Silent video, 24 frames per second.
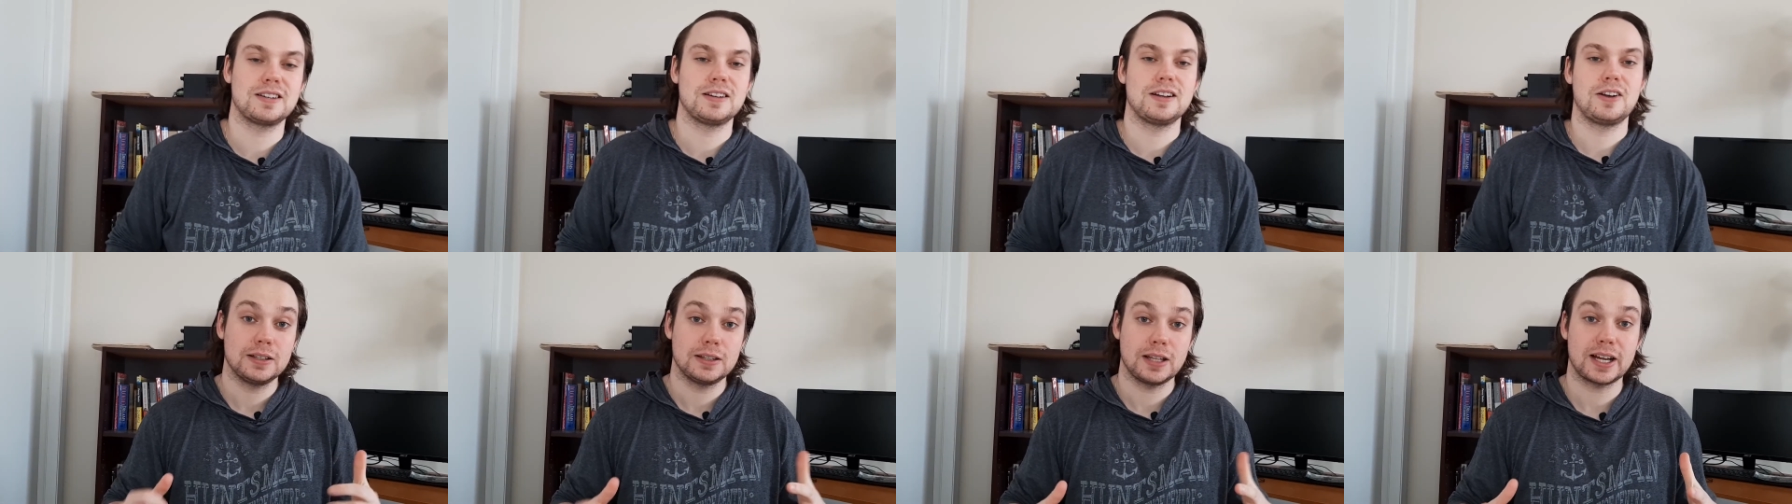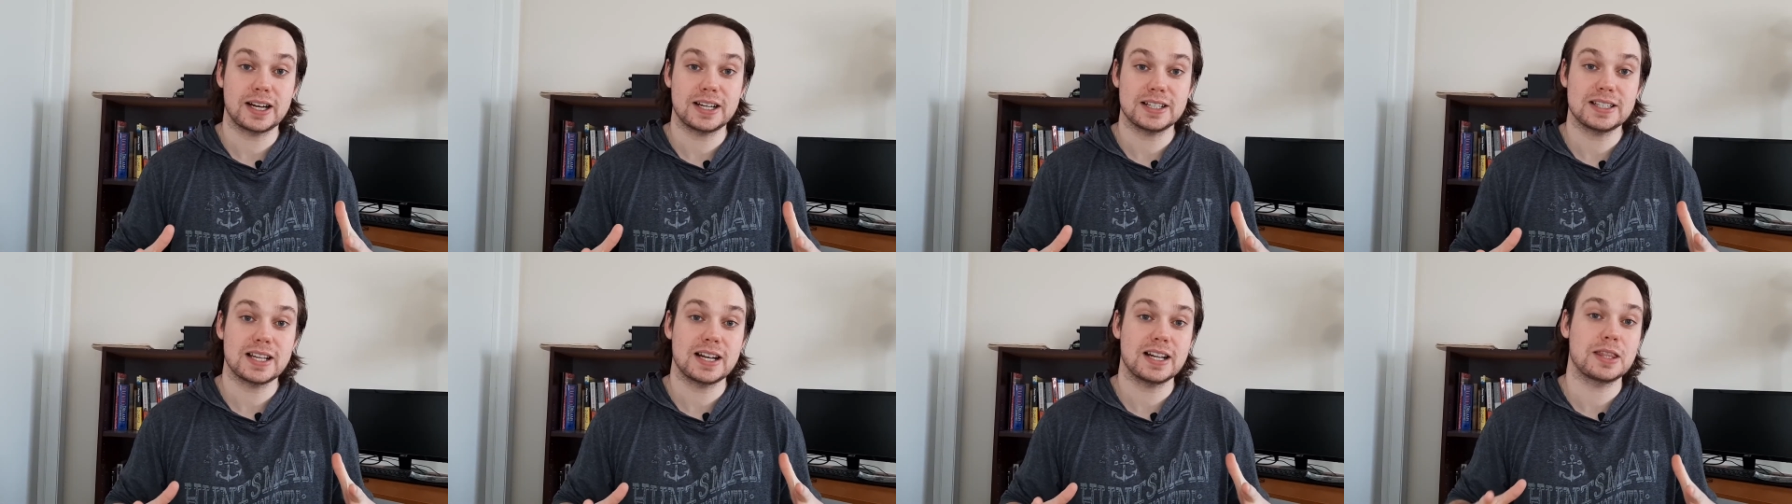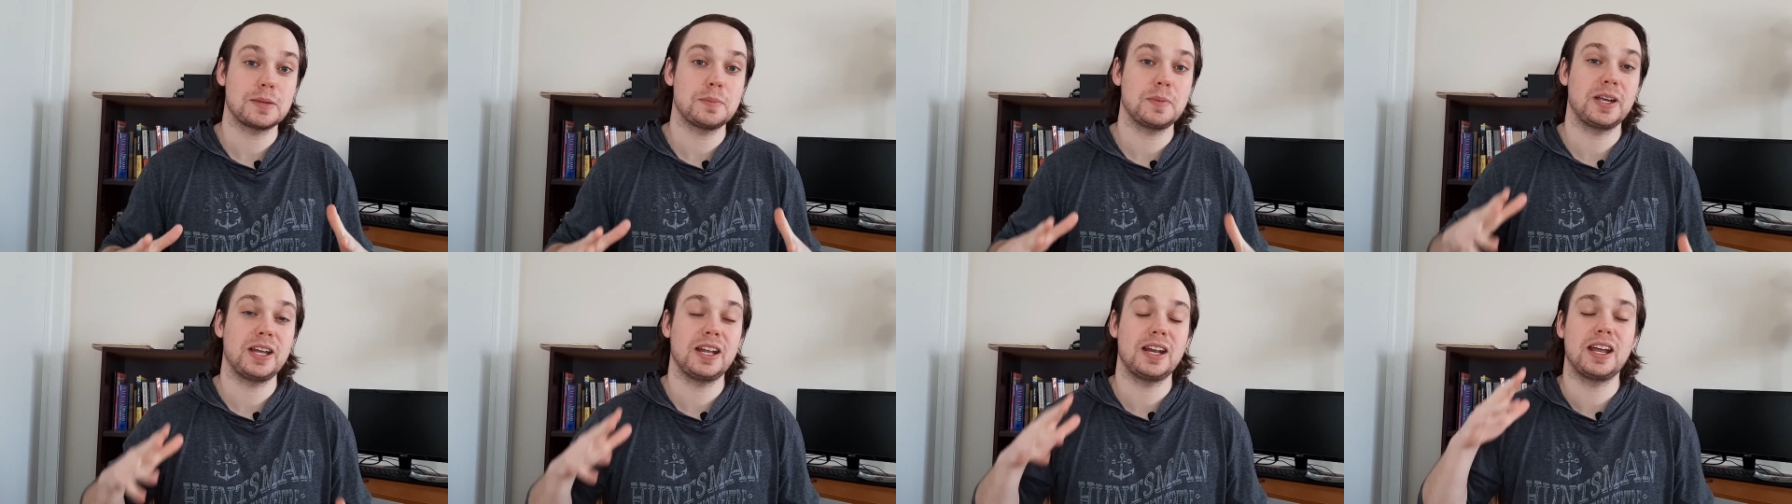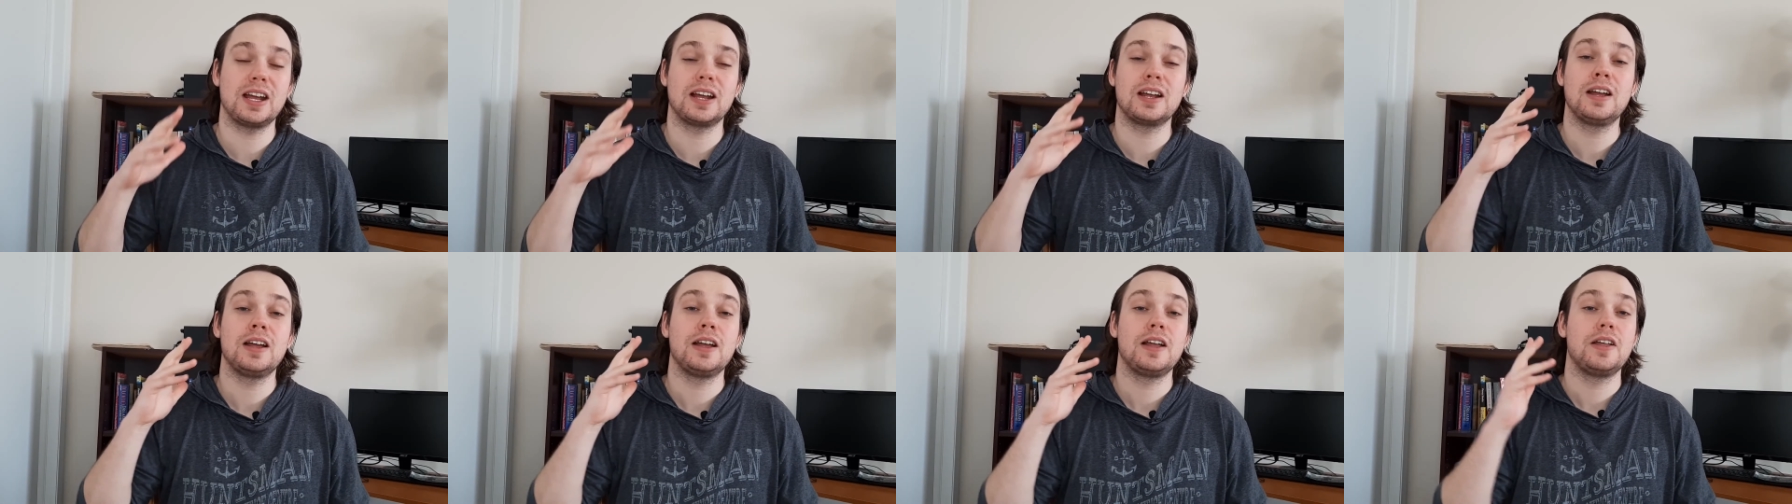Like I said at the
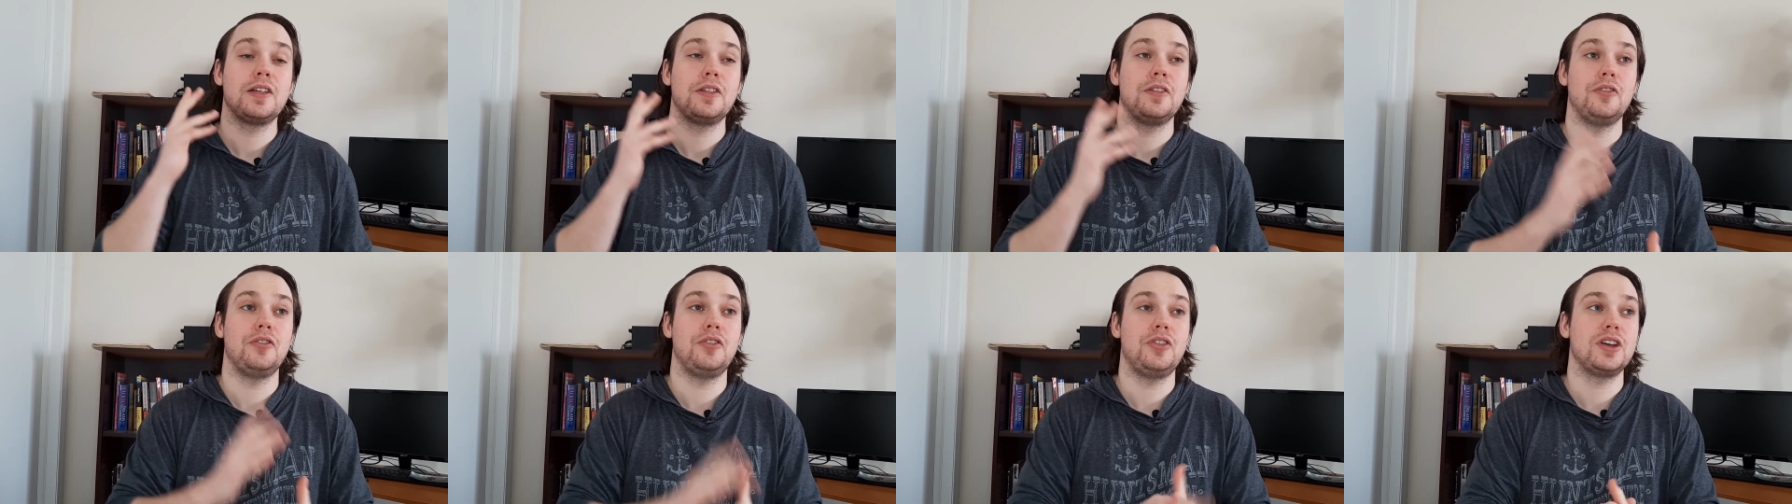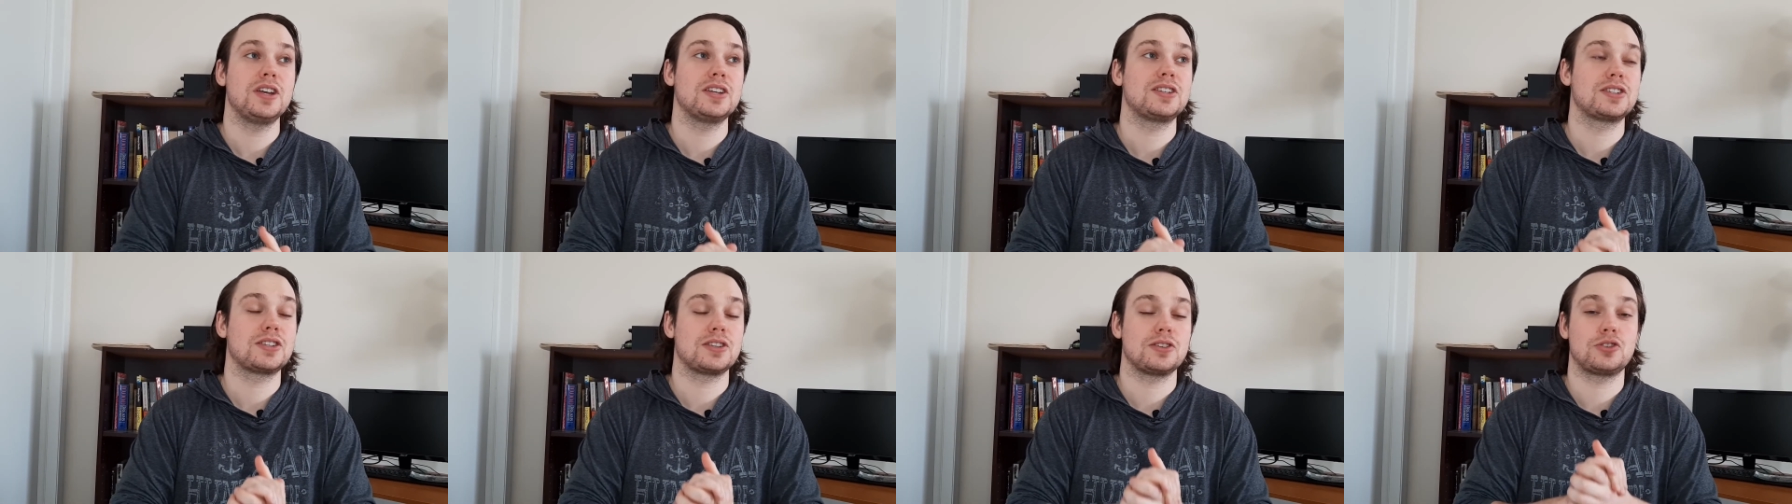beginning, This